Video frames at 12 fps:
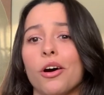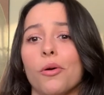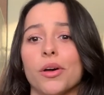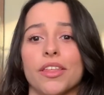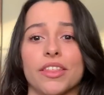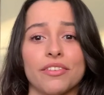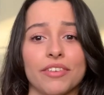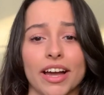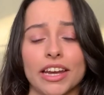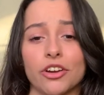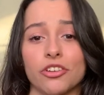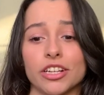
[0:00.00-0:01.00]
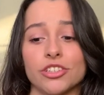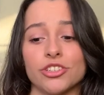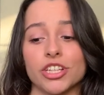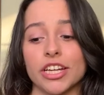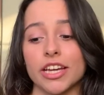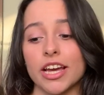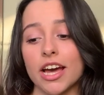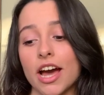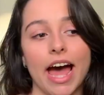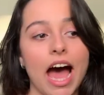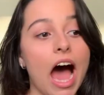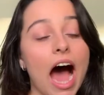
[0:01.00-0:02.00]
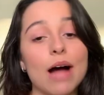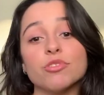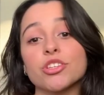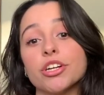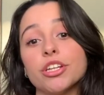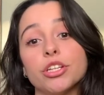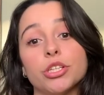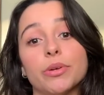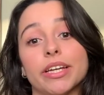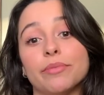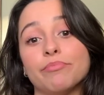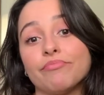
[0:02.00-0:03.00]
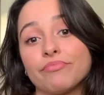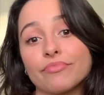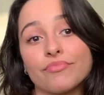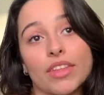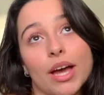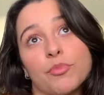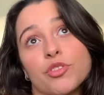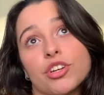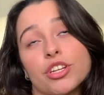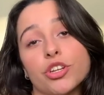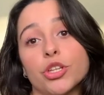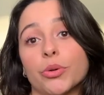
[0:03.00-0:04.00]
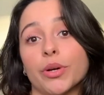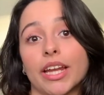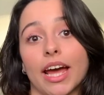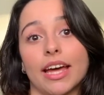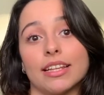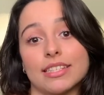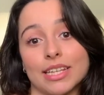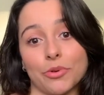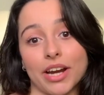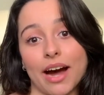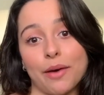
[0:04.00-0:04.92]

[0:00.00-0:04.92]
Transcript: or whether they find it cringy. I'm just gonna do it. I'm just gonna do it and see what